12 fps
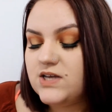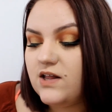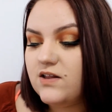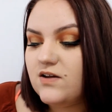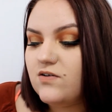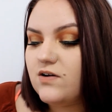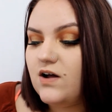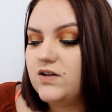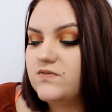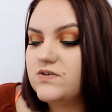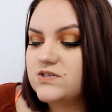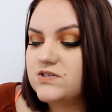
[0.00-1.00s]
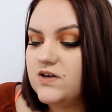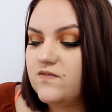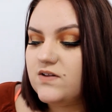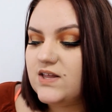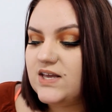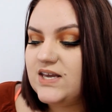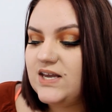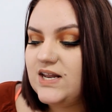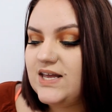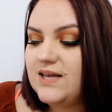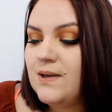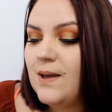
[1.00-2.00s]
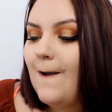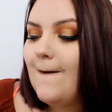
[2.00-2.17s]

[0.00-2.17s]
Elio and Oliver discover the heady